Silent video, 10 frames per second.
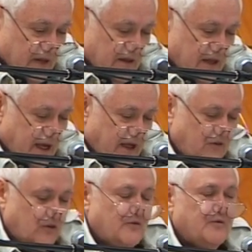The
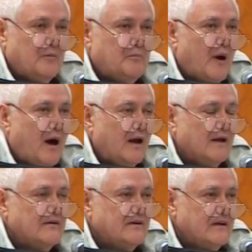answer from
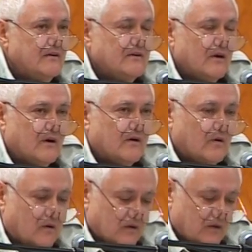policy
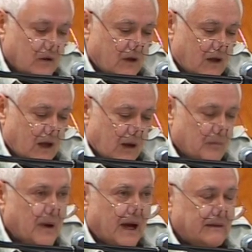circles
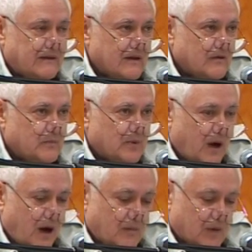about this
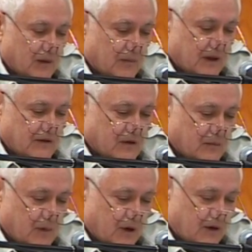problem that's
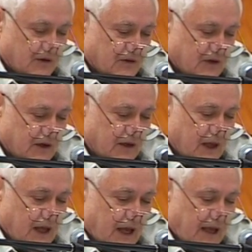emerging
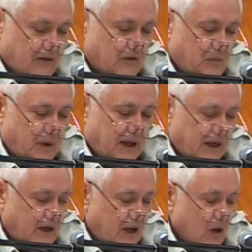has
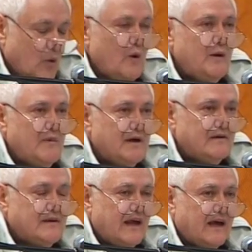been we
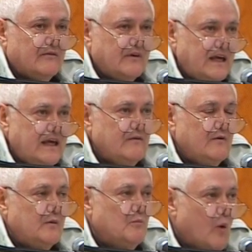must have
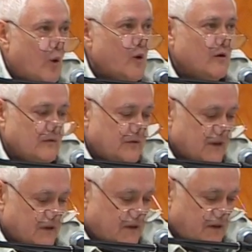even more of
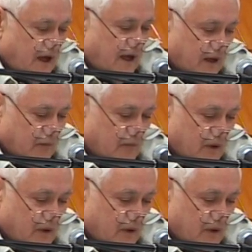the same.